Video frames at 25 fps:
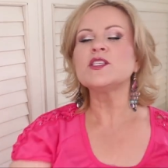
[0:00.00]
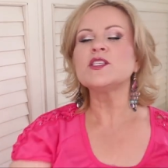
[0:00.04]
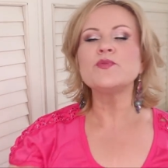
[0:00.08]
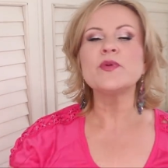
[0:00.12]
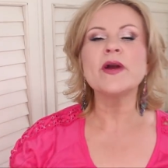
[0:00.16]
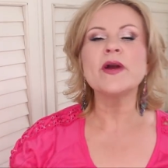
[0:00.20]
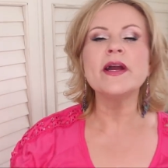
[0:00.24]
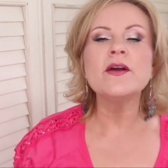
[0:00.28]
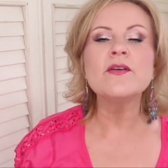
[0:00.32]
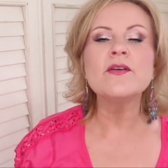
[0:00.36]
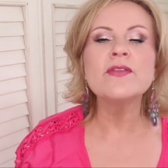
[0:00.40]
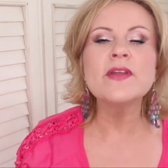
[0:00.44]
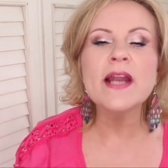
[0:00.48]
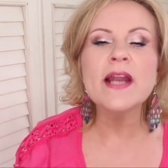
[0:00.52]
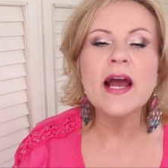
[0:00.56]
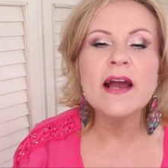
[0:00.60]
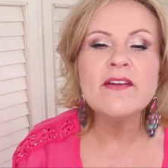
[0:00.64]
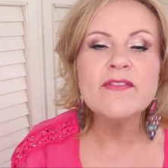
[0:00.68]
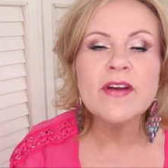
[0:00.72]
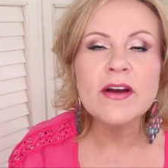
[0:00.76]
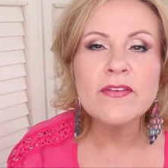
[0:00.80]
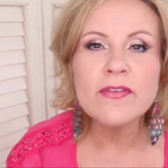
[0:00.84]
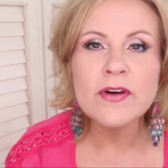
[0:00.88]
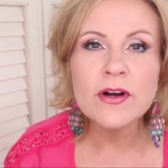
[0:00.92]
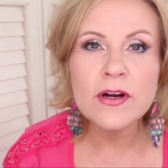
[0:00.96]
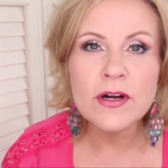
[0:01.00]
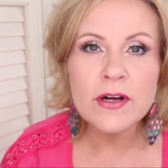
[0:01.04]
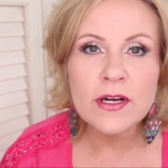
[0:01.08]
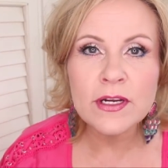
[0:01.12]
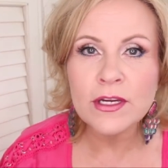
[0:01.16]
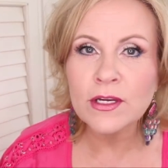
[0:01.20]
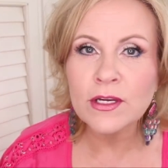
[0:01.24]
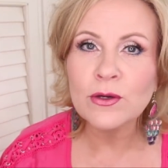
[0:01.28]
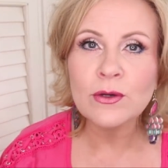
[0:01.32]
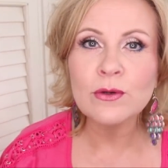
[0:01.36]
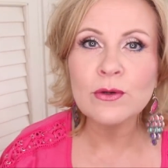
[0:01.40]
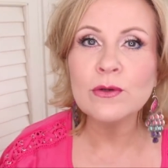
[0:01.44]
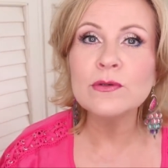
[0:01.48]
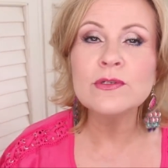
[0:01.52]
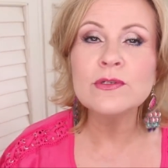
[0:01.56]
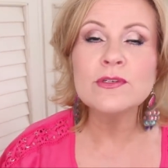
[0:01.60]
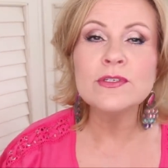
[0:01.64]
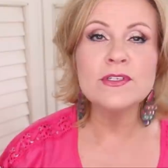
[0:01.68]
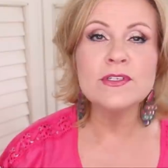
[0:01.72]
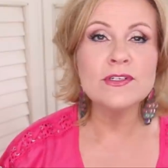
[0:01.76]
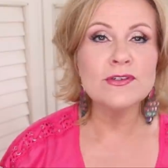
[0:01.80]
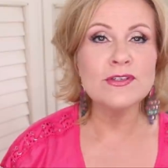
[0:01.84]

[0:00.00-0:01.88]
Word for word: sprayer that I've ever used.